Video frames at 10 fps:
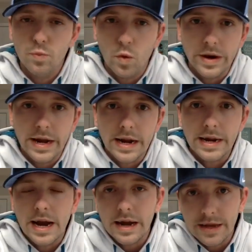
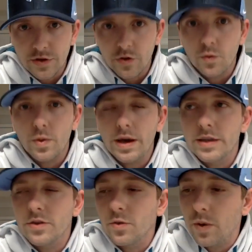199 it's on the
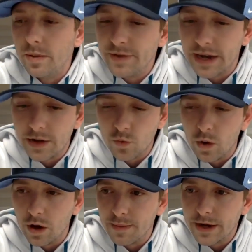it's on the website as
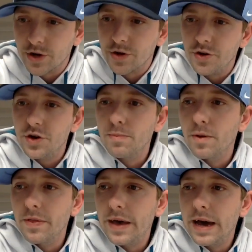well. Make sure you jump
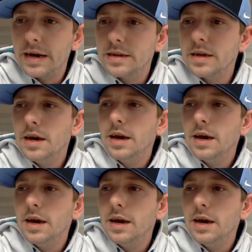on that.